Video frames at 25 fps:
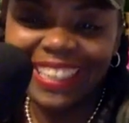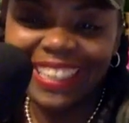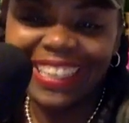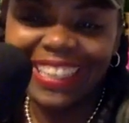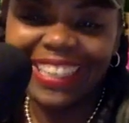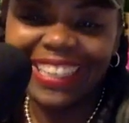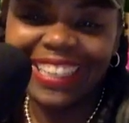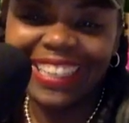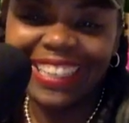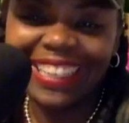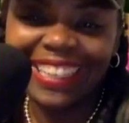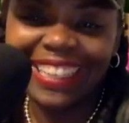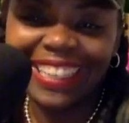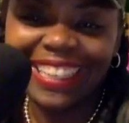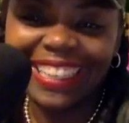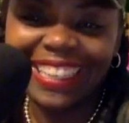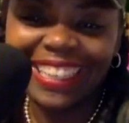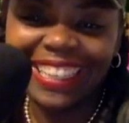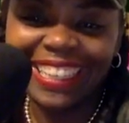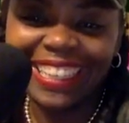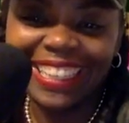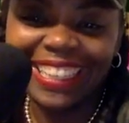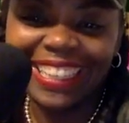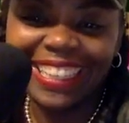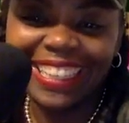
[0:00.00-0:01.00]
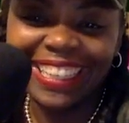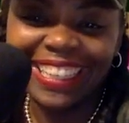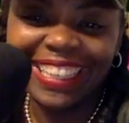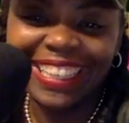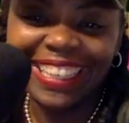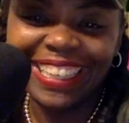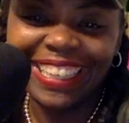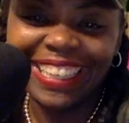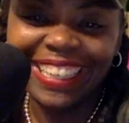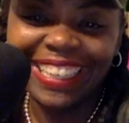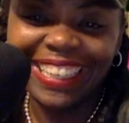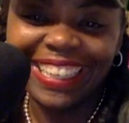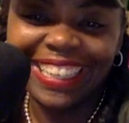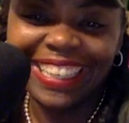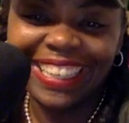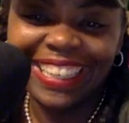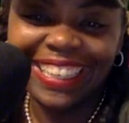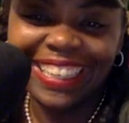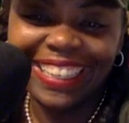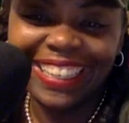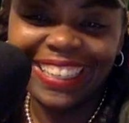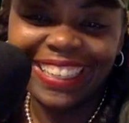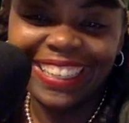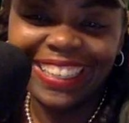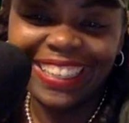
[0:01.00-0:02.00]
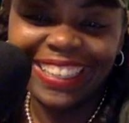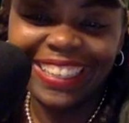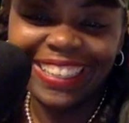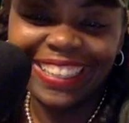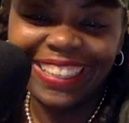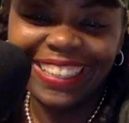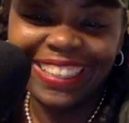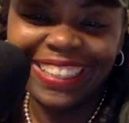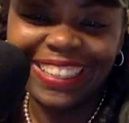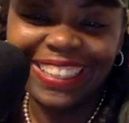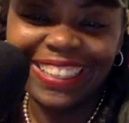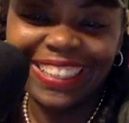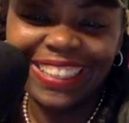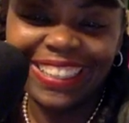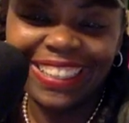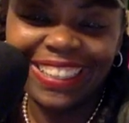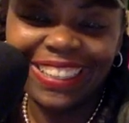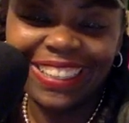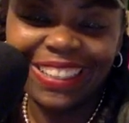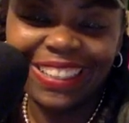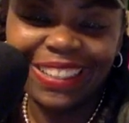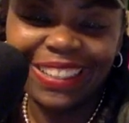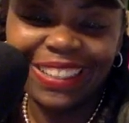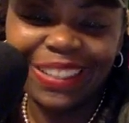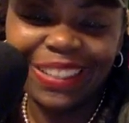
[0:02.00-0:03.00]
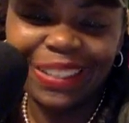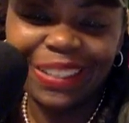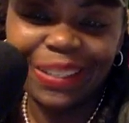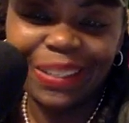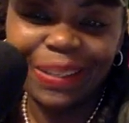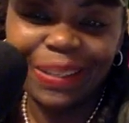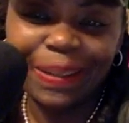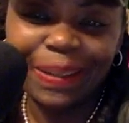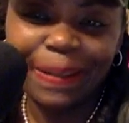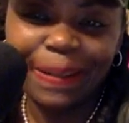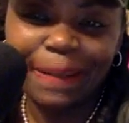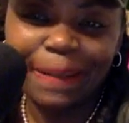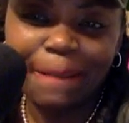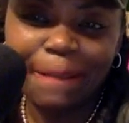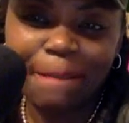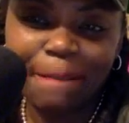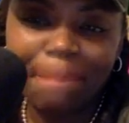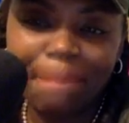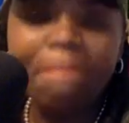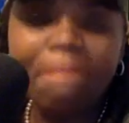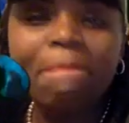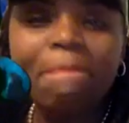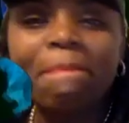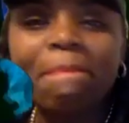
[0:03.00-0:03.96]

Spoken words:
(not speaking)